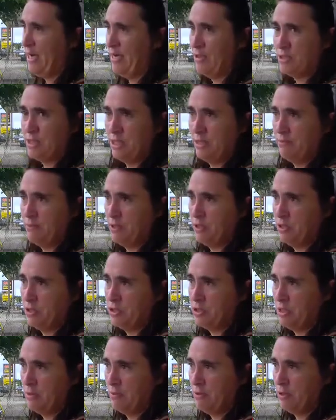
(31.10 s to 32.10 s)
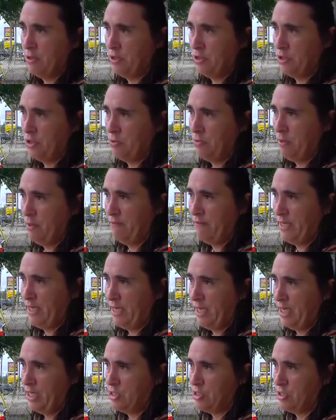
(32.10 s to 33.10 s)
Myrtle Beach resident Shelley is
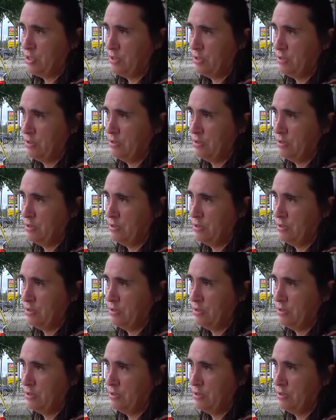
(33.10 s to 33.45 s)
wrapping her head